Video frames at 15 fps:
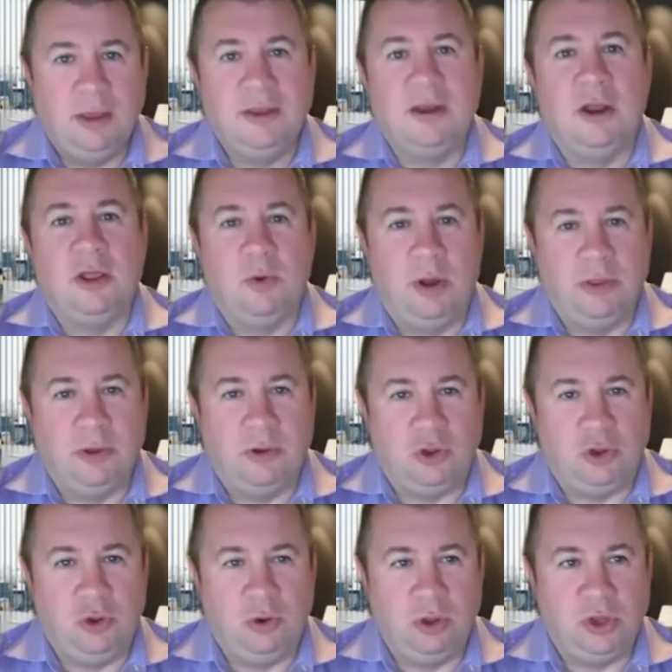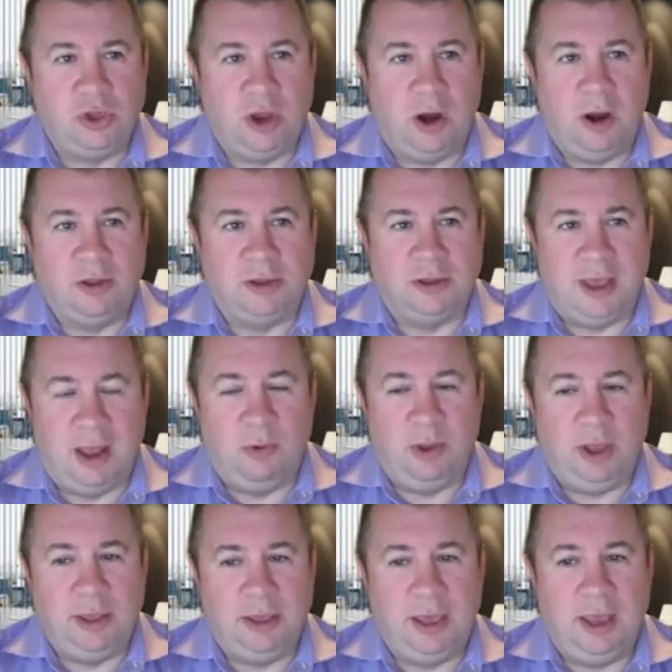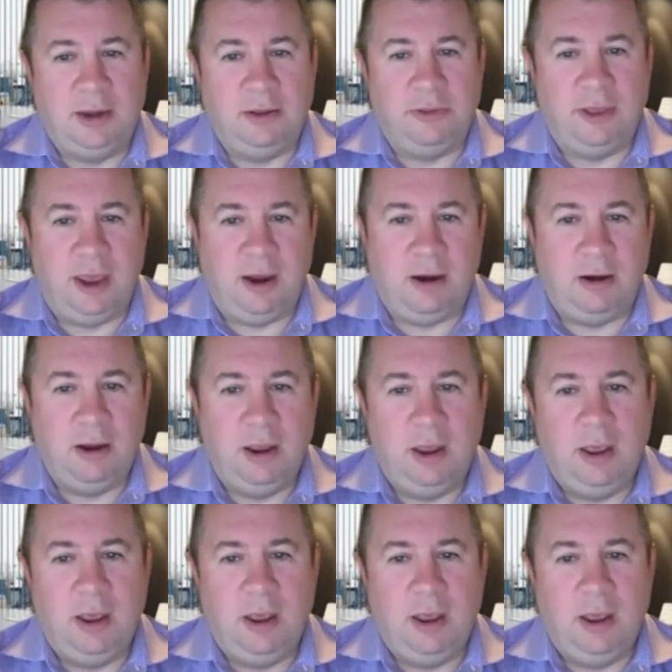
Another one of those shooting stars on that weekly candle there.